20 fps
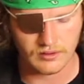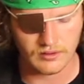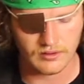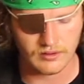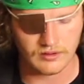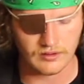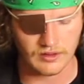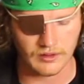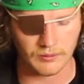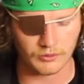
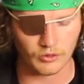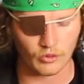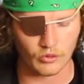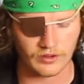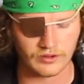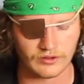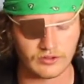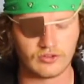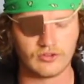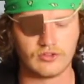And I'm
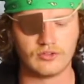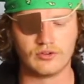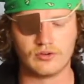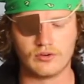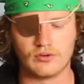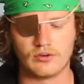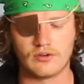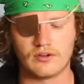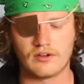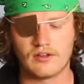going
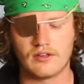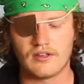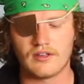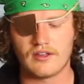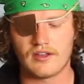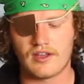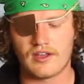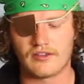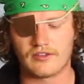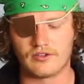to,
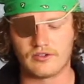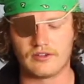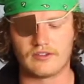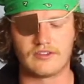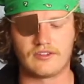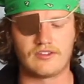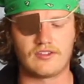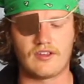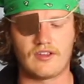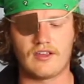as you can
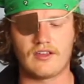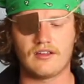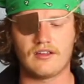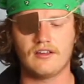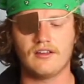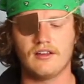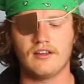see,